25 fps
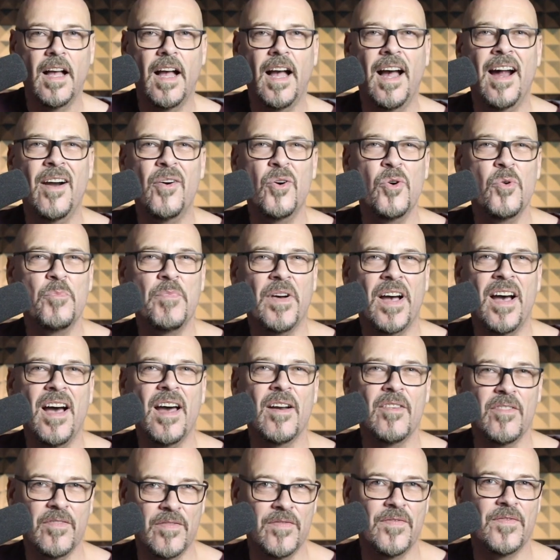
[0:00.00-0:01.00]
are all part
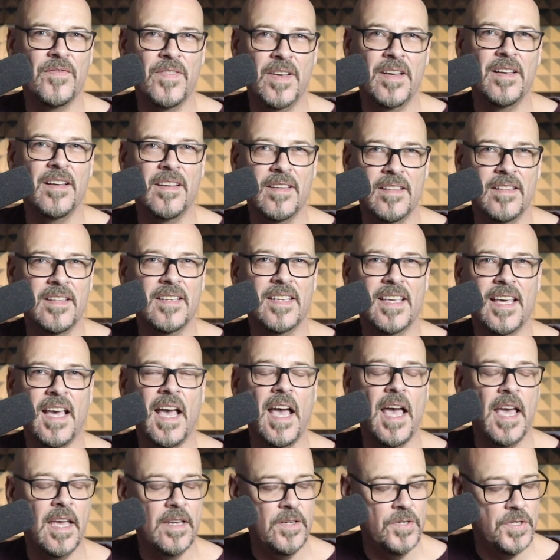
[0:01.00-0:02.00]
of the
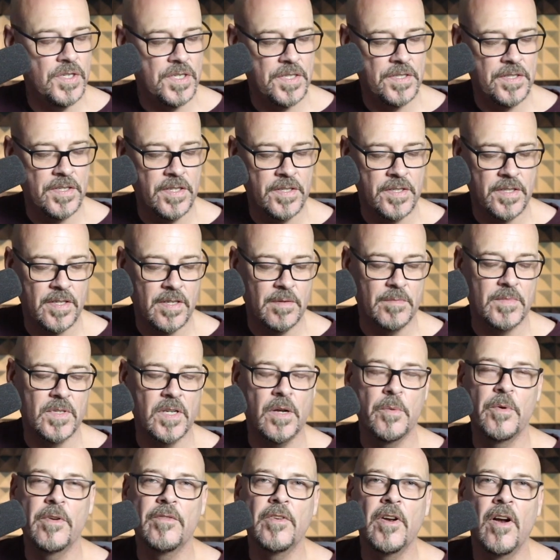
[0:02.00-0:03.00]
cage system. So
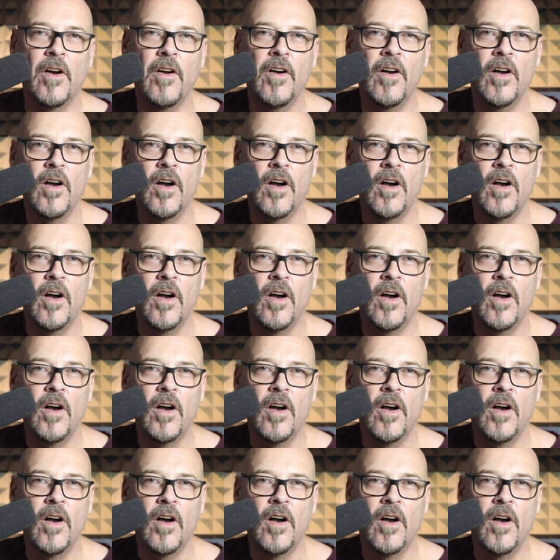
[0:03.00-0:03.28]
we've got,